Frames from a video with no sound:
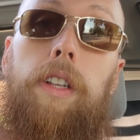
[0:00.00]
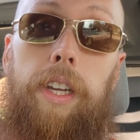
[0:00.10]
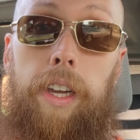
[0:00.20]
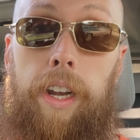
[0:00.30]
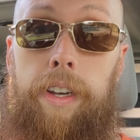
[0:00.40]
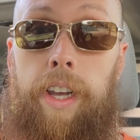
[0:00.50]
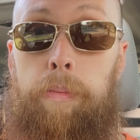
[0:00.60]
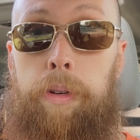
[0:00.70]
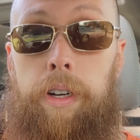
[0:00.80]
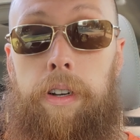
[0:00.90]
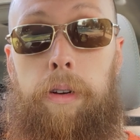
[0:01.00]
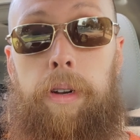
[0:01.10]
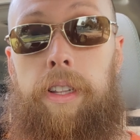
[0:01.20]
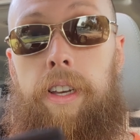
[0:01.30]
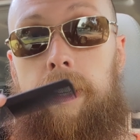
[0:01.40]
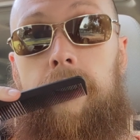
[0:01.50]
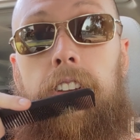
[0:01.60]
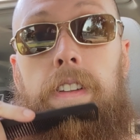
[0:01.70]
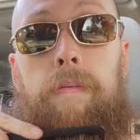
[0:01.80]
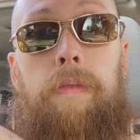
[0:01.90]
look like you got a neck beard. Nobody likes
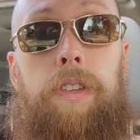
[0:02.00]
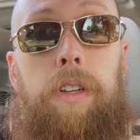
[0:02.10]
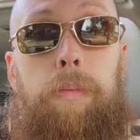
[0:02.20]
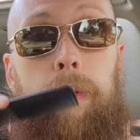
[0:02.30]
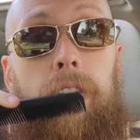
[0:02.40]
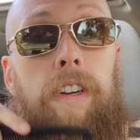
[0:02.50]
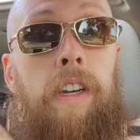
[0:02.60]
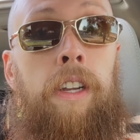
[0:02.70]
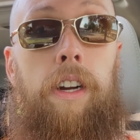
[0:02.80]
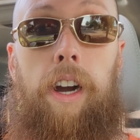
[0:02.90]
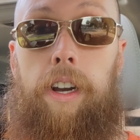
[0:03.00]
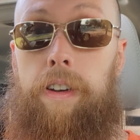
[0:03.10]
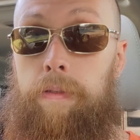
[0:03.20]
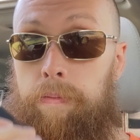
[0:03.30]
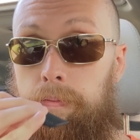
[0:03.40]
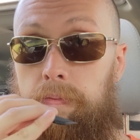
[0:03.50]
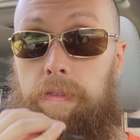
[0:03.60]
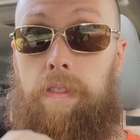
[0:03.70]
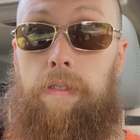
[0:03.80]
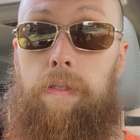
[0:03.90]
that. It's a little bit weird. All right.
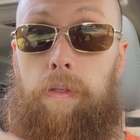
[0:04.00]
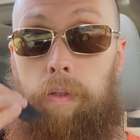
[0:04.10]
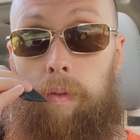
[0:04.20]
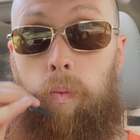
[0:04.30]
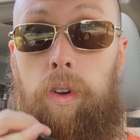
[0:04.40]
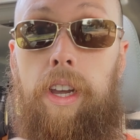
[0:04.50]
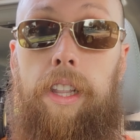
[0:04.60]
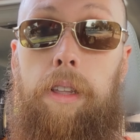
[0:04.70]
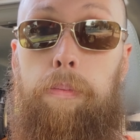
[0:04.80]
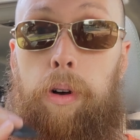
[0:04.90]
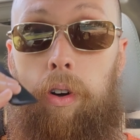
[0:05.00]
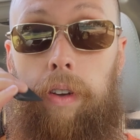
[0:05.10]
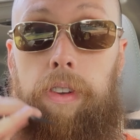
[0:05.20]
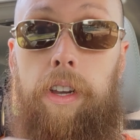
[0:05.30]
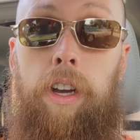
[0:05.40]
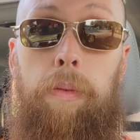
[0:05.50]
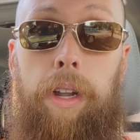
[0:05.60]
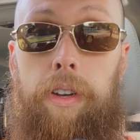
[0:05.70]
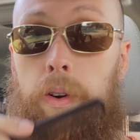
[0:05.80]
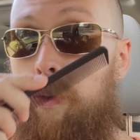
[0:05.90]
We got the bulk of it combed.
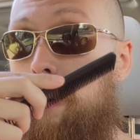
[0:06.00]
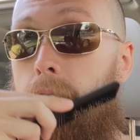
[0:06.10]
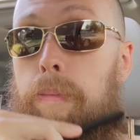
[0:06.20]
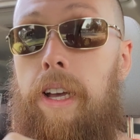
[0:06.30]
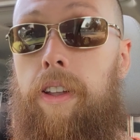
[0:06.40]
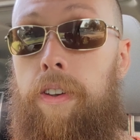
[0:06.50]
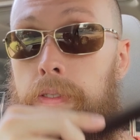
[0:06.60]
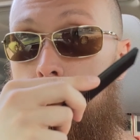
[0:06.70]
Now don't worry about